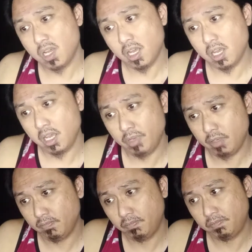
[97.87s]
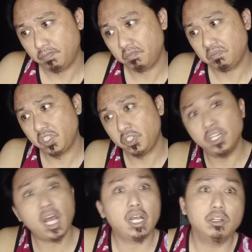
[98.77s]
I mean,
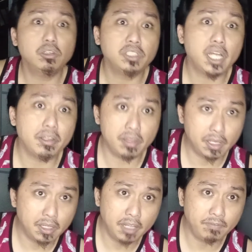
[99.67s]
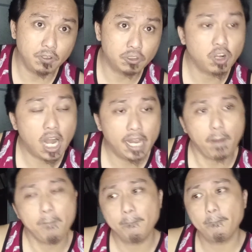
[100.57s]
you're not gonna lose anything if you try.